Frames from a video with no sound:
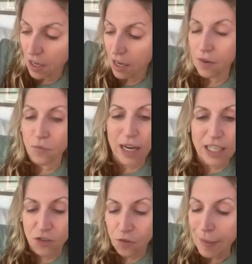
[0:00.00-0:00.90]

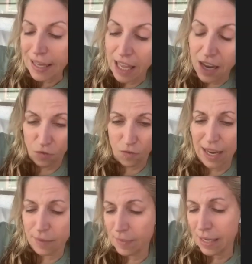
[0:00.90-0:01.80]
enraged for my life
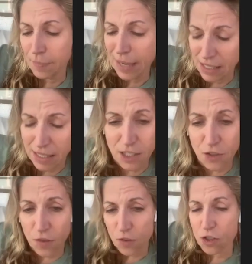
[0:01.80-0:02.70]
and my son's
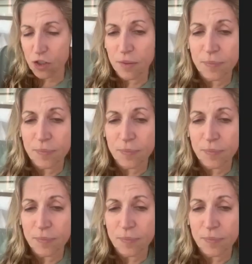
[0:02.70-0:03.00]
future.